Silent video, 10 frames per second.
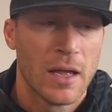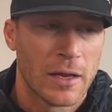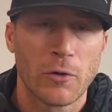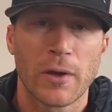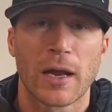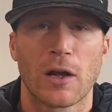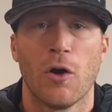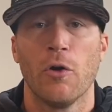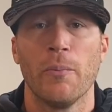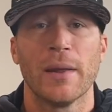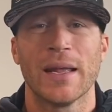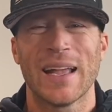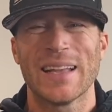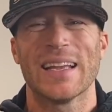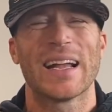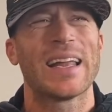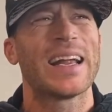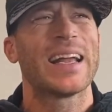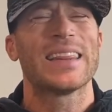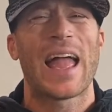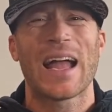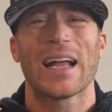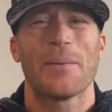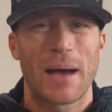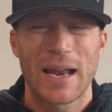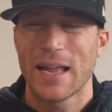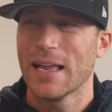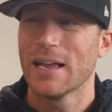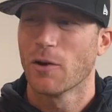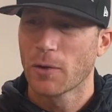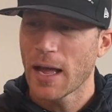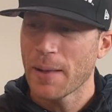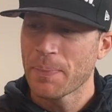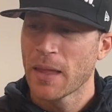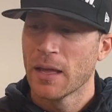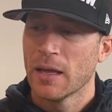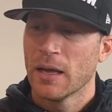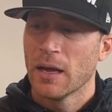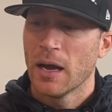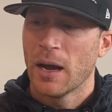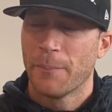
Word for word: You don't got to go home, but get, you got to get the heck up out of here, okay? Um,